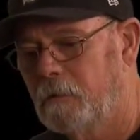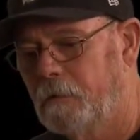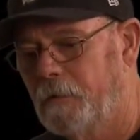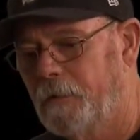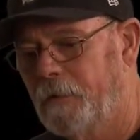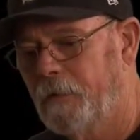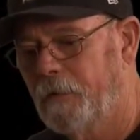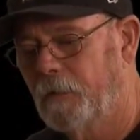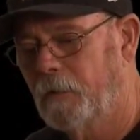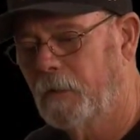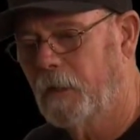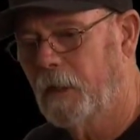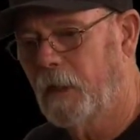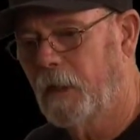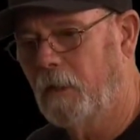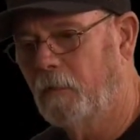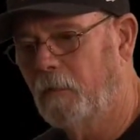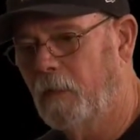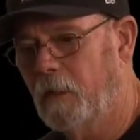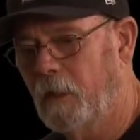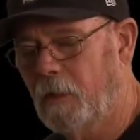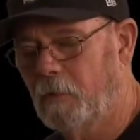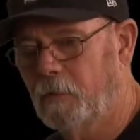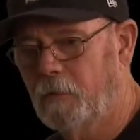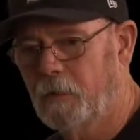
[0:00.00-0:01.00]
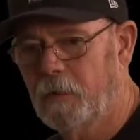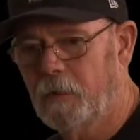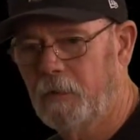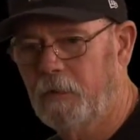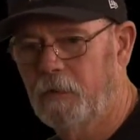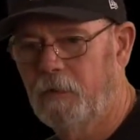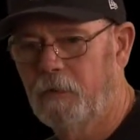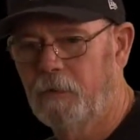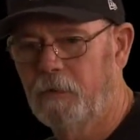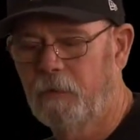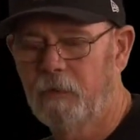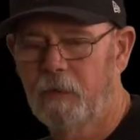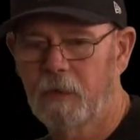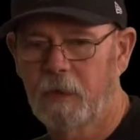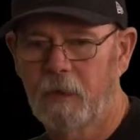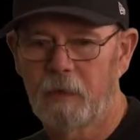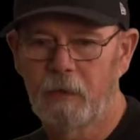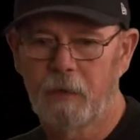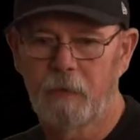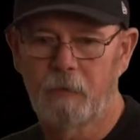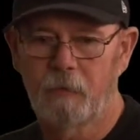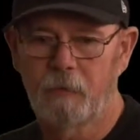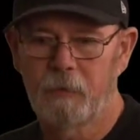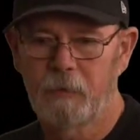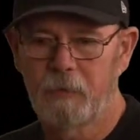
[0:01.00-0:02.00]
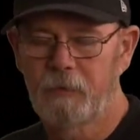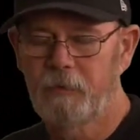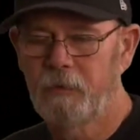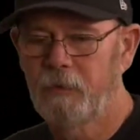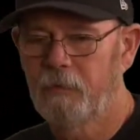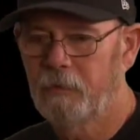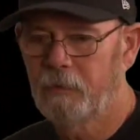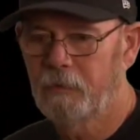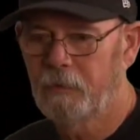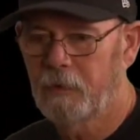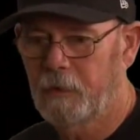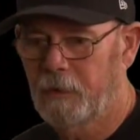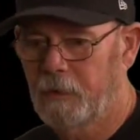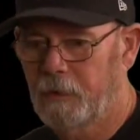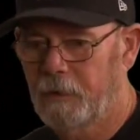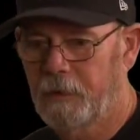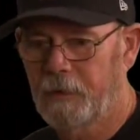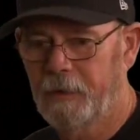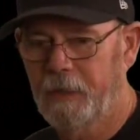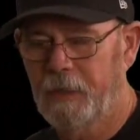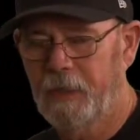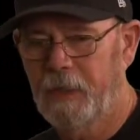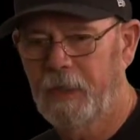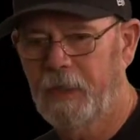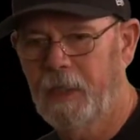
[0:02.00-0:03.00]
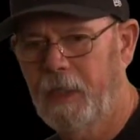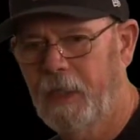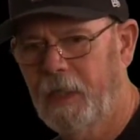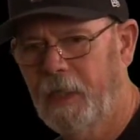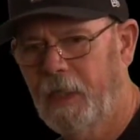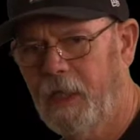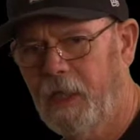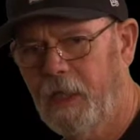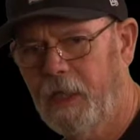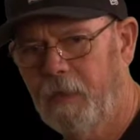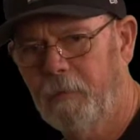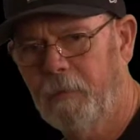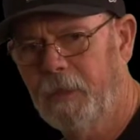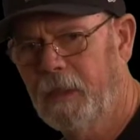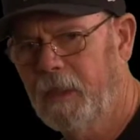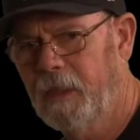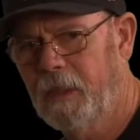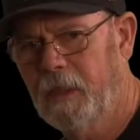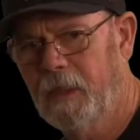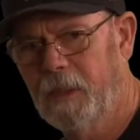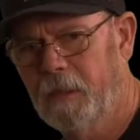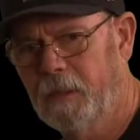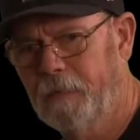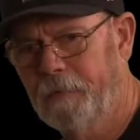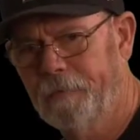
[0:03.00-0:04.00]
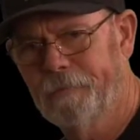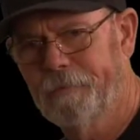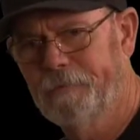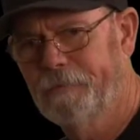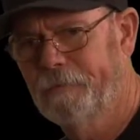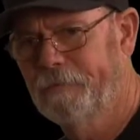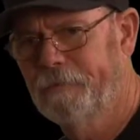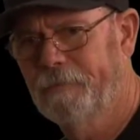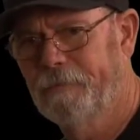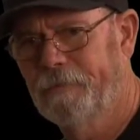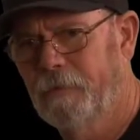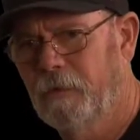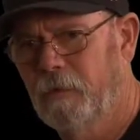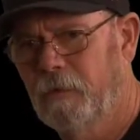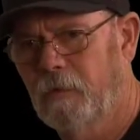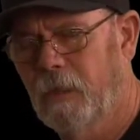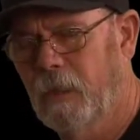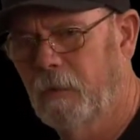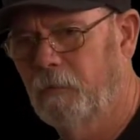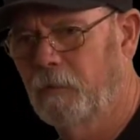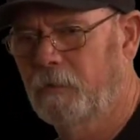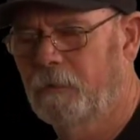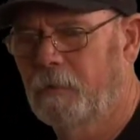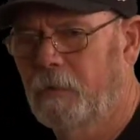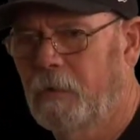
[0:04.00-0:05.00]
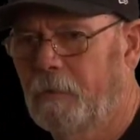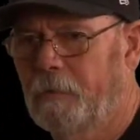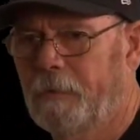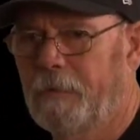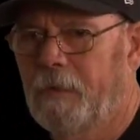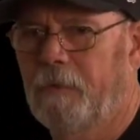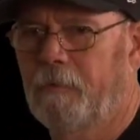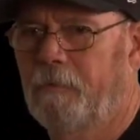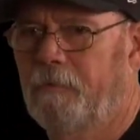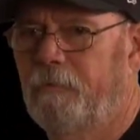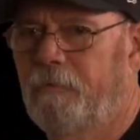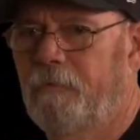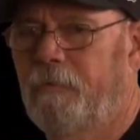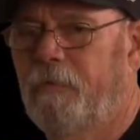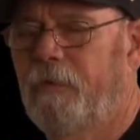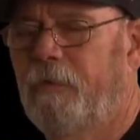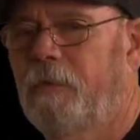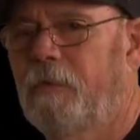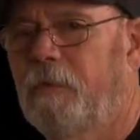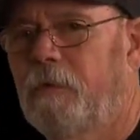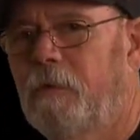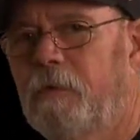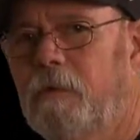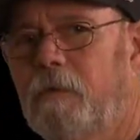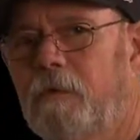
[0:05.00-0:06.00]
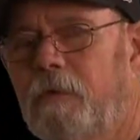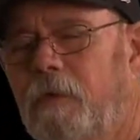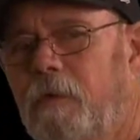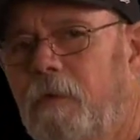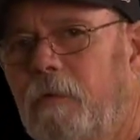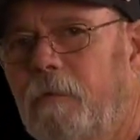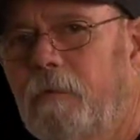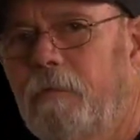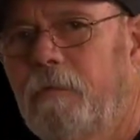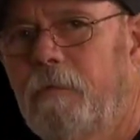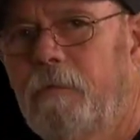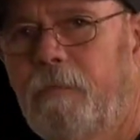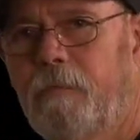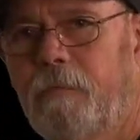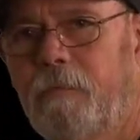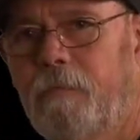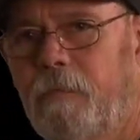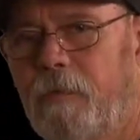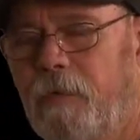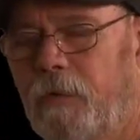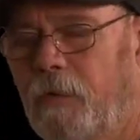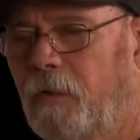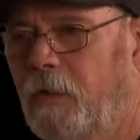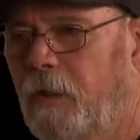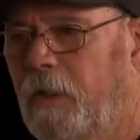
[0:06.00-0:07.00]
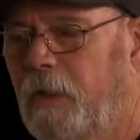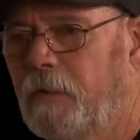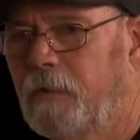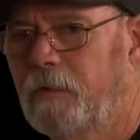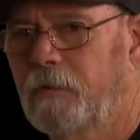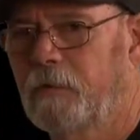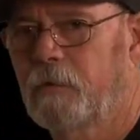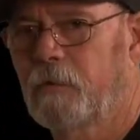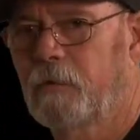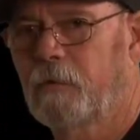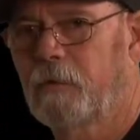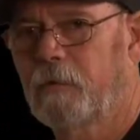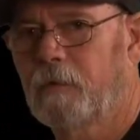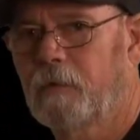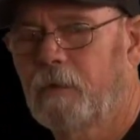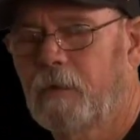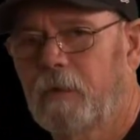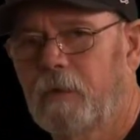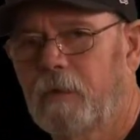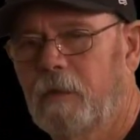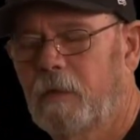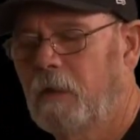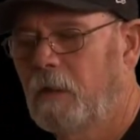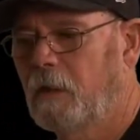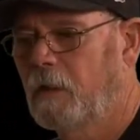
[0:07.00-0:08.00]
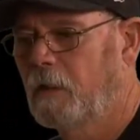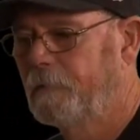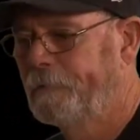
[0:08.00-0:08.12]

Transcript: I went to an AA meeting. Oh, I was probably 30 years old, and